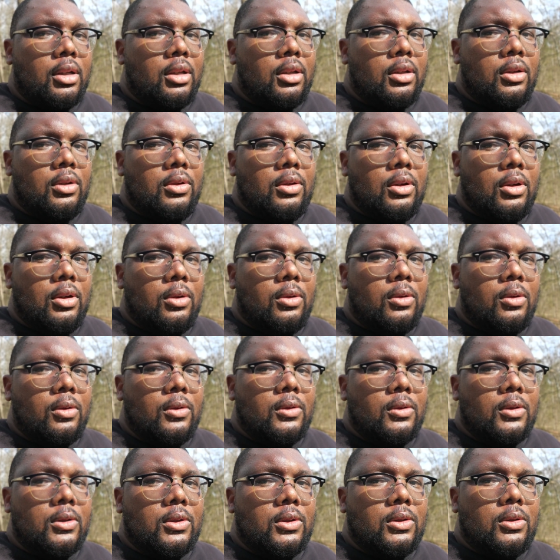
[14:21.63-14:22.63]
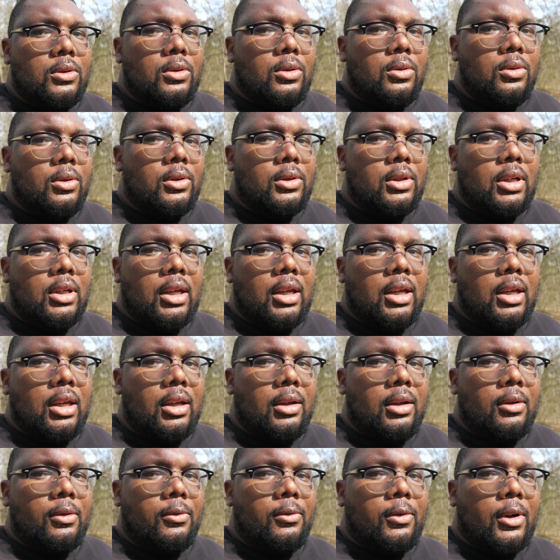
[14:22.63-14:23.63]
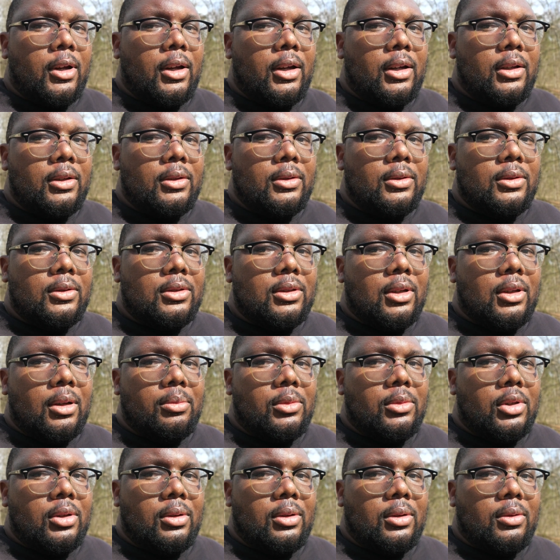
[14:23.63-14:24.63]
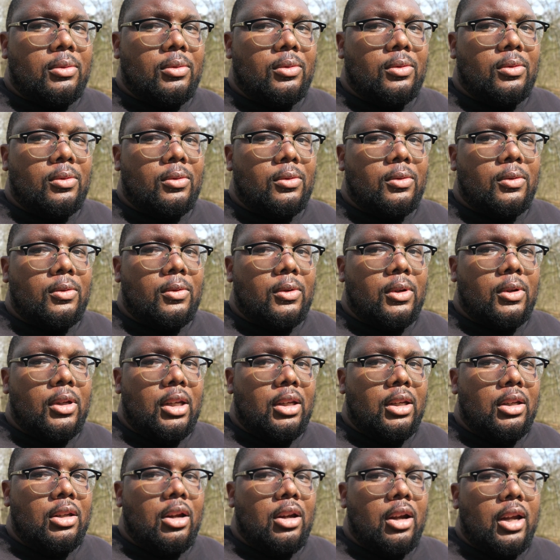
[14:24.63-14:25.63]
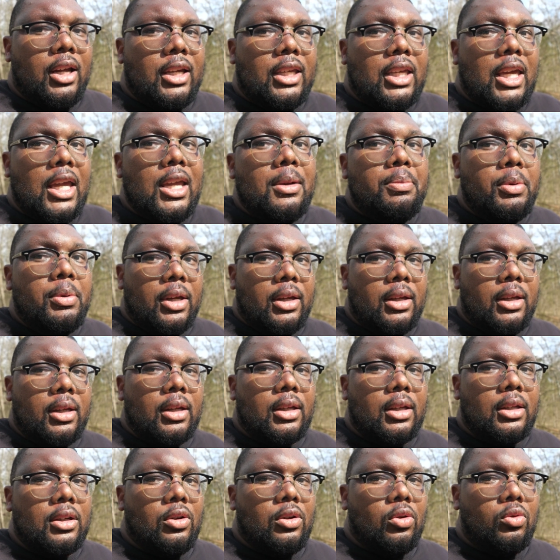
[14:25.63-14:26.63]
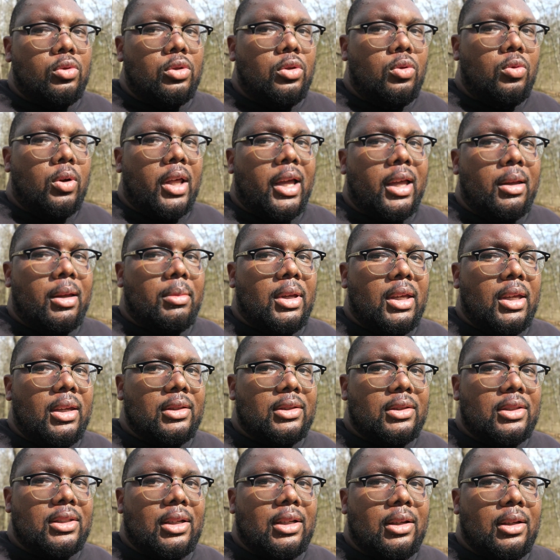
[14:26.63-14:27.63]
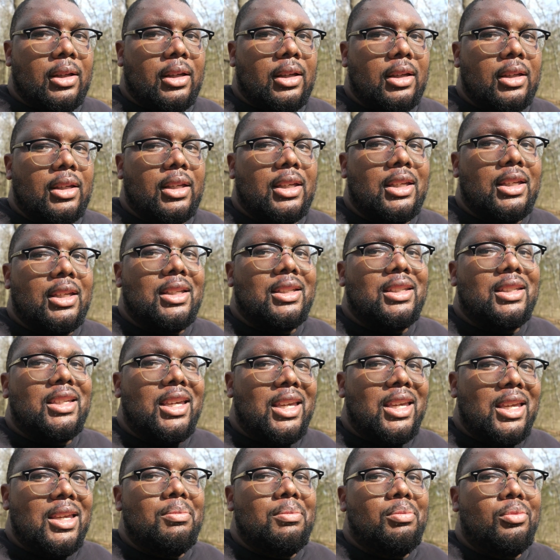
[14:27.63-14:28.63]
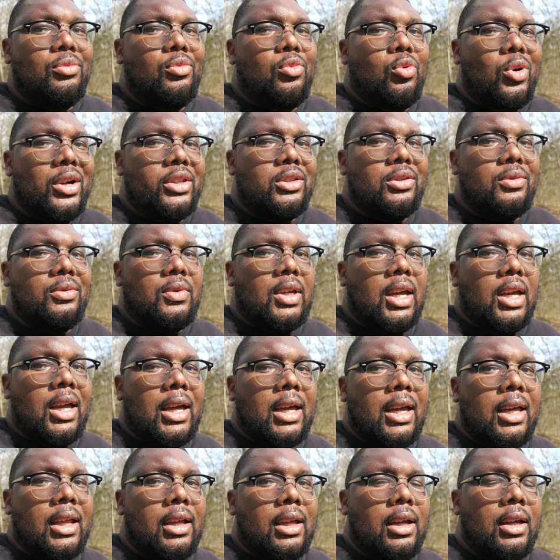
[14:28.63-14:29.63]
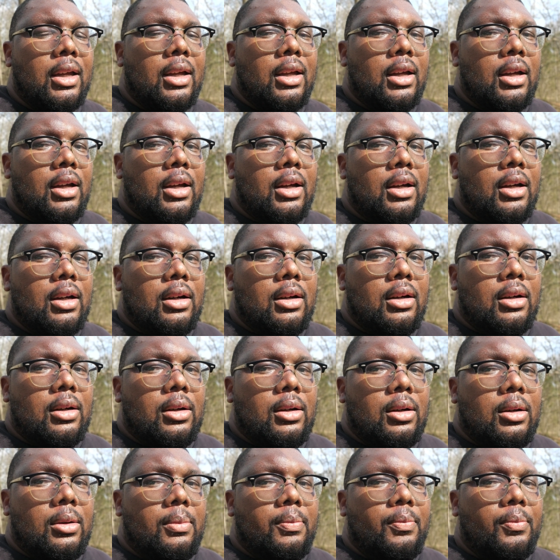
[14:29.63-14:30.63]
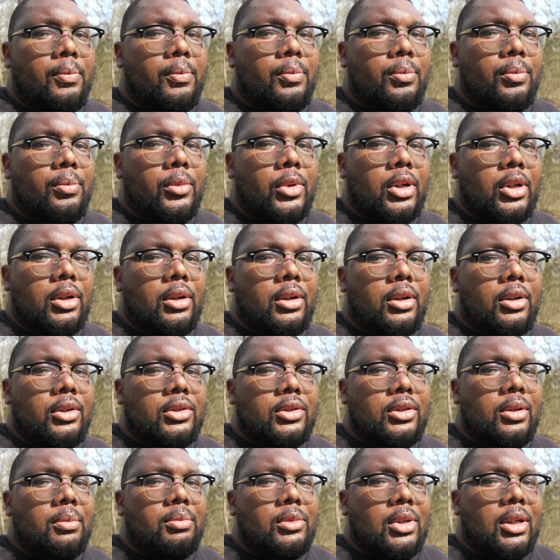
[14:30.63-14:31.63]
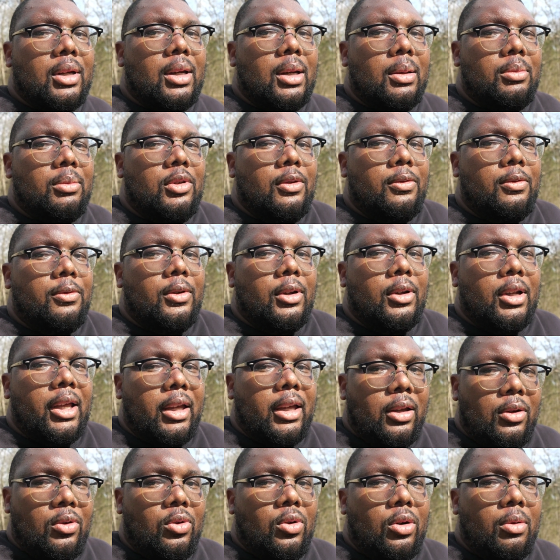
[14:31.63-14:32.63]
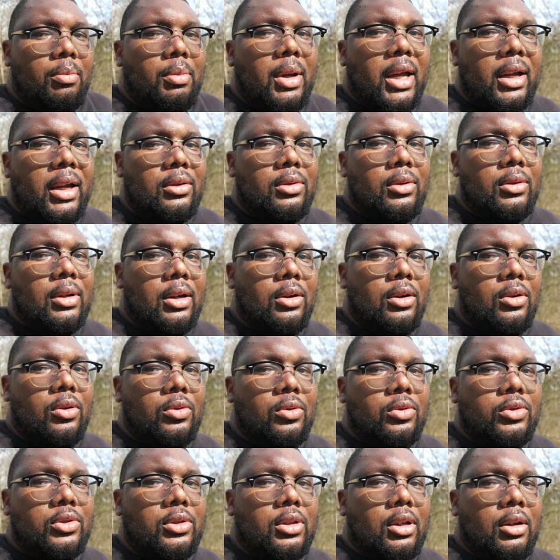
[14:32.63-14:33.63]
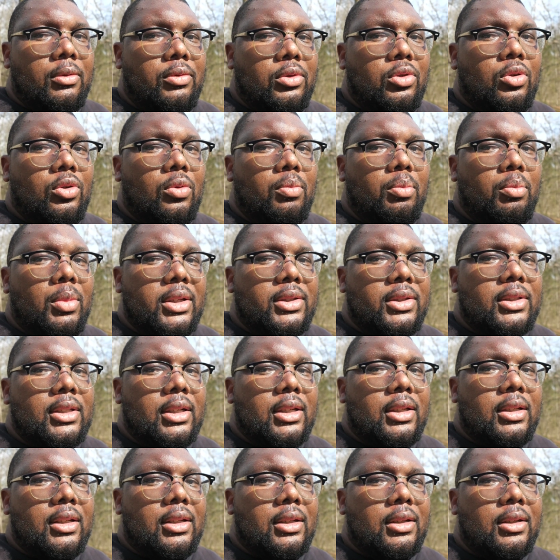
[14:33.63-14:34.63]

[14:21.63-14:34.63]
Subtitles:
just do your thing, find something in there and keep it. Don't do like me and sell it. Keep what you've got. Because sometimes you feel like going back to that old stuff and you'll miss it